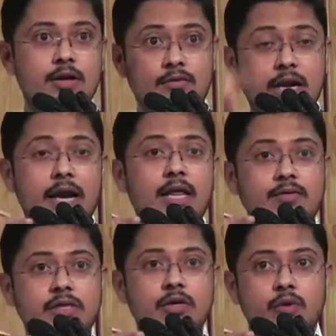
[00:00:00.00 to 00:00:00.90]
aligning
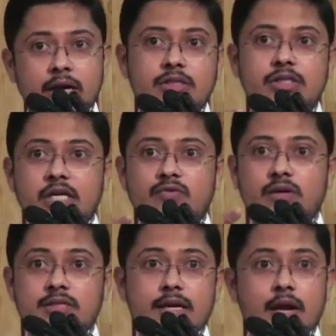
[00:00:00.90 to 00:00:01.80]
with the United States
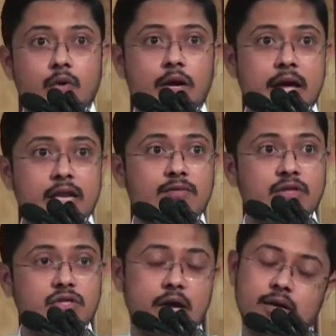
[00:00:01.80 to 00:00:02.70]
first, and now aligning
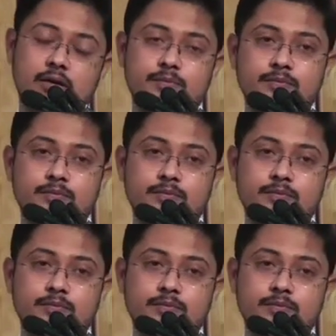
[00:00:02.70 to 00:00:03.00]
with China.